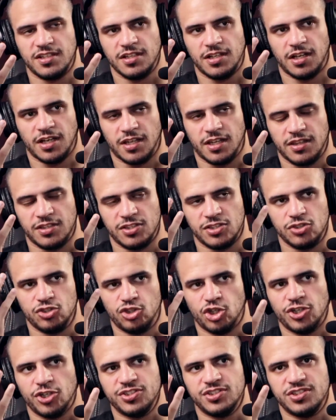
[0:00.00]
like
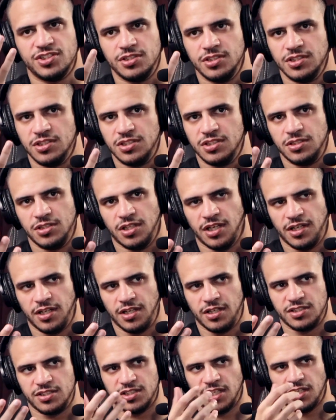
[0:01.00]
John
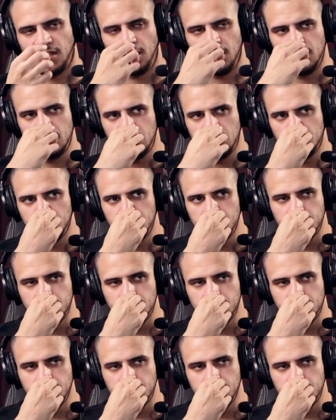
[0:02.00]
Danaher said this,